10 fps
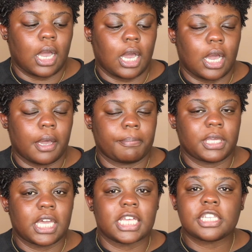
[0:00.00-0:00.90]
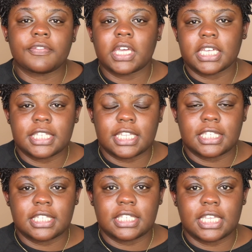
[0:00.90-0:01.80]
um, because of the
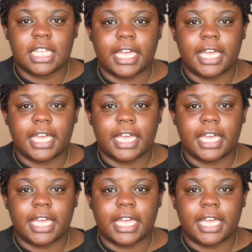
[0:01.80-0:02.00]
consistency.